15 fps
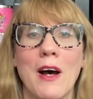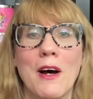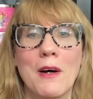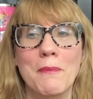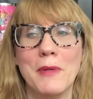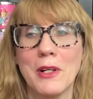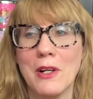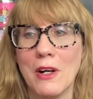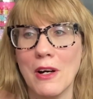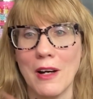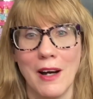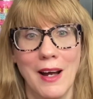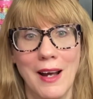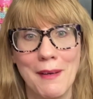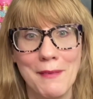home
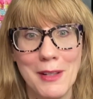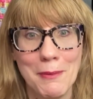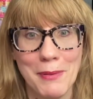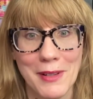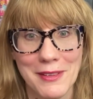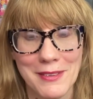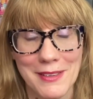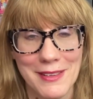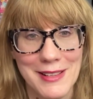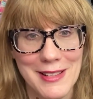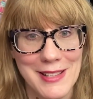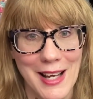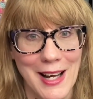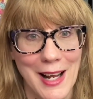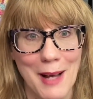decor, I'm going to put a
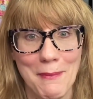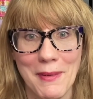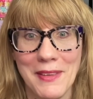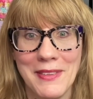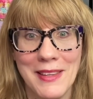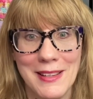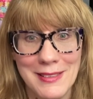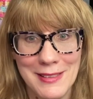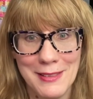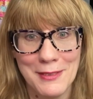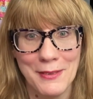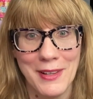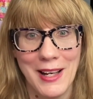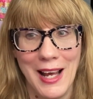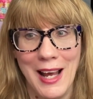screenshot up. This is
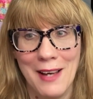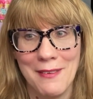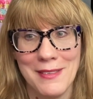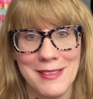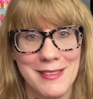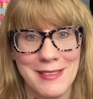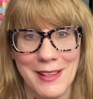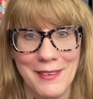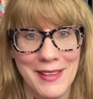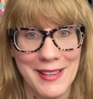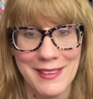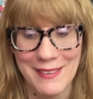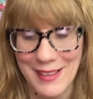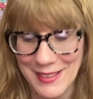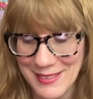what I was so
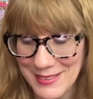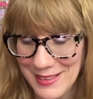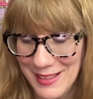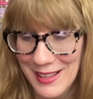interested